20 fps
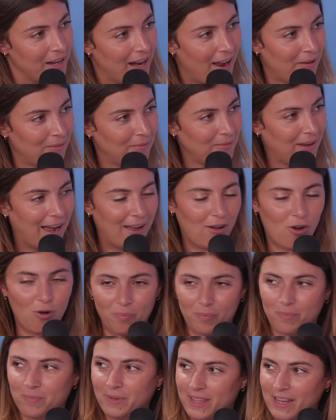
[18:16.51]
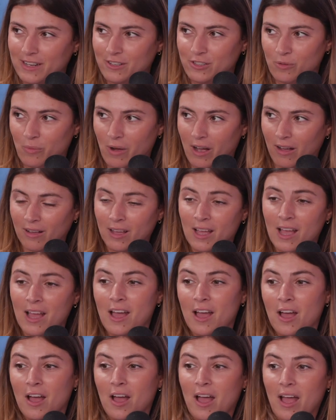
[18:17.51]
You know, I hope that they do well.
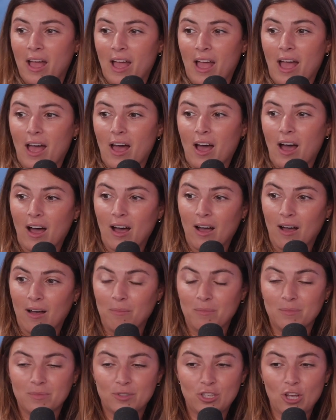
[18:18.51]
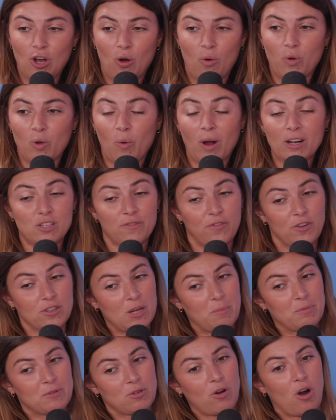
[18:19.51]
Um, so we watched the
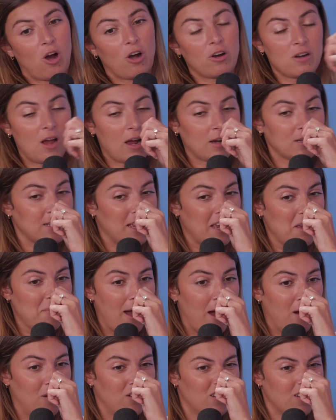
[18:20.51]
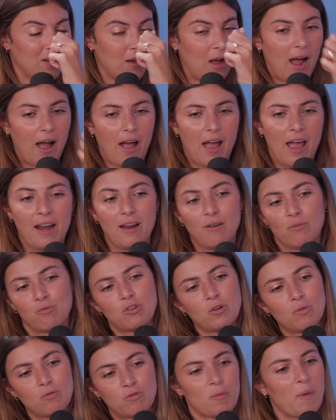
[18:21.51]
first episode of Hard Knocks came out, and it
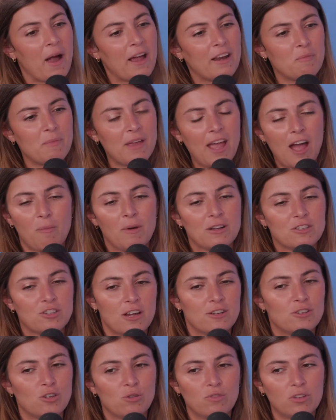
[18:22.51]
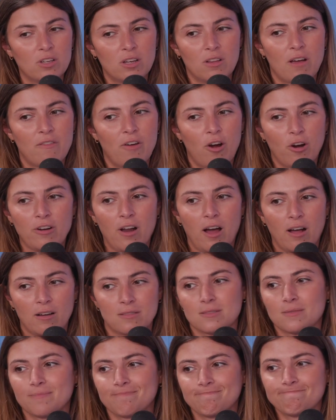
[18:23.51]
re reminded me how much I do really love Hard
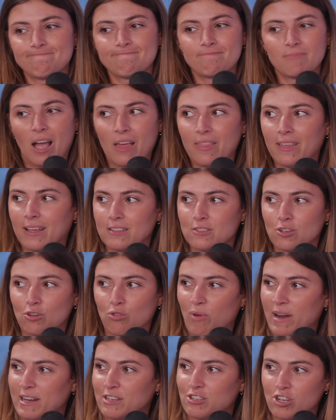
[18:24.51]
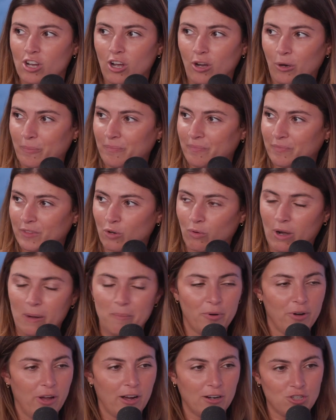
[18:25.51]
Knocks. I think it's a great show,
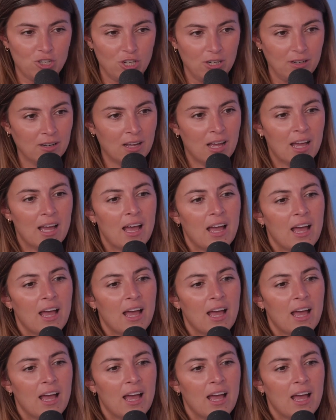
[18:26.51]
great production.